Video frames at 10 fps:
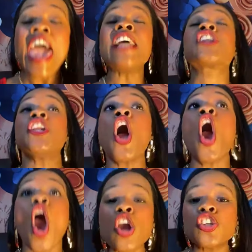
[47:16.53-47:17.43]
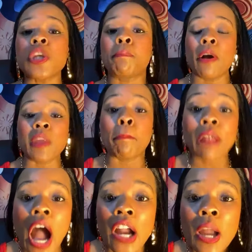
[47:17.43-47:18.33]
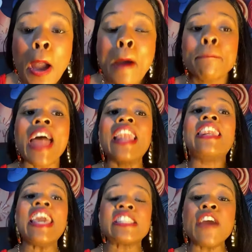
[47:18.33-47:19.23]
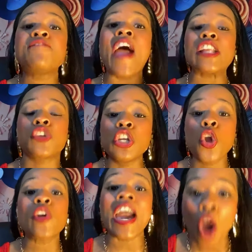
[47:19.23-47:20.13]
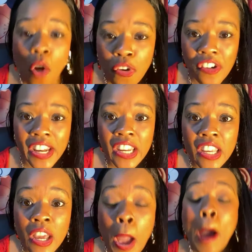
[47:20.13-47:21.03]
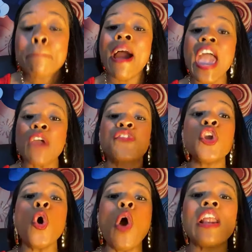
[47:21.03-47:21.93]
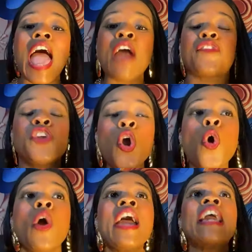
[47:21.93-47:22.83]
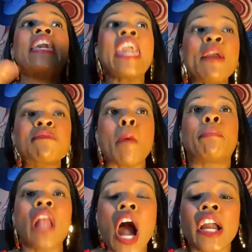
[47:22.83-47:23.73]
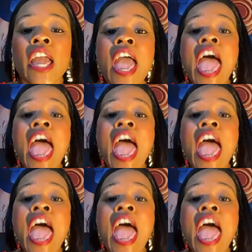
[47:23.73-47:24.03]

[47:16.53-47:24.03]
It's going to hurt you to pull the plug, but at least eventually you'll get over it. But if you if you keep the plug